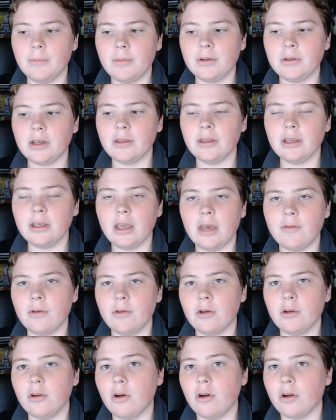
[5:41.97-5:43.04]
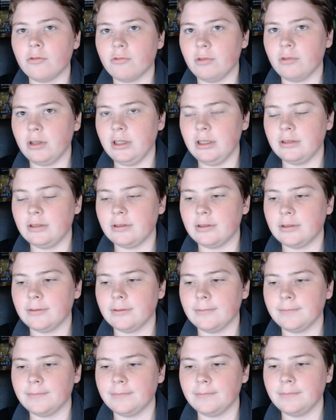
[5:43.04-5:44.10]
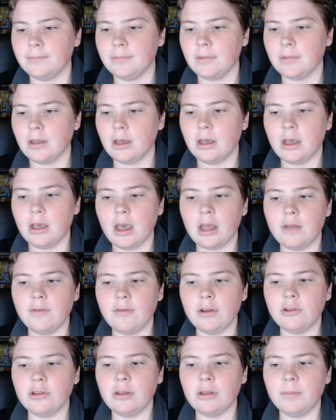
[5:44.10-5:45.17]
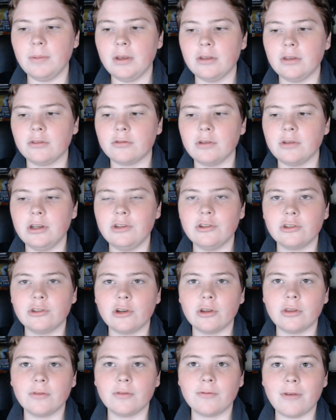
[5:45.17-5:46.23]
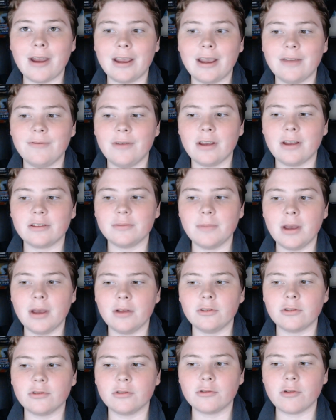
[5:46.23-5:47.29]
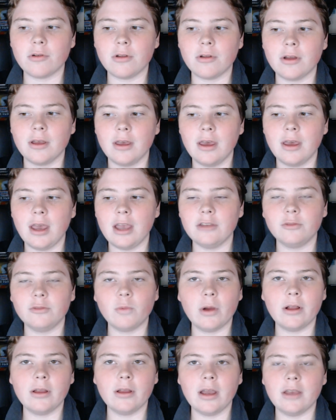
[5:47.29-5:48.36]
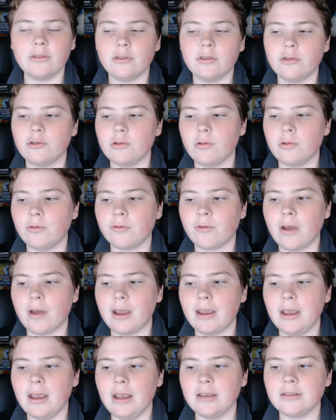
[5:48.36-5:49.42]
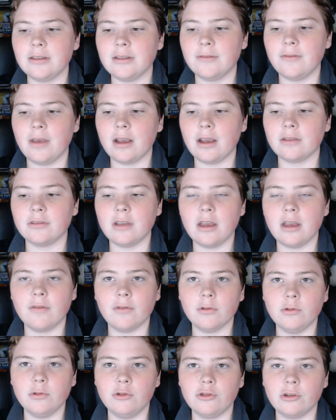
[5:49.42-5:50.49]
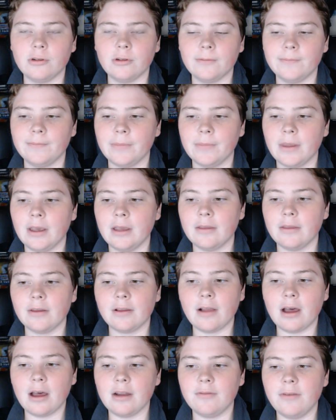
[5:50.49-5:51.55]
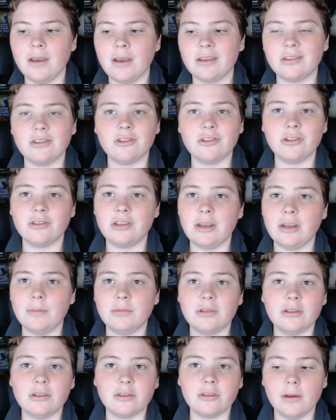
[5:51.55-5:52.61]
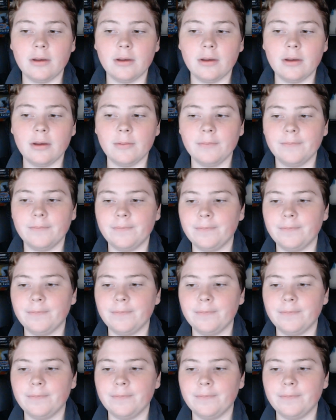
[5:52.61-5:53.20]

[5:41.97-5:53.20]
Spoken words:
But nothing ever got released. And eventually PS3 just got the FragFX mouse controller as well as the dual frag SFX evolution. The GlideFX just seemed to disappear.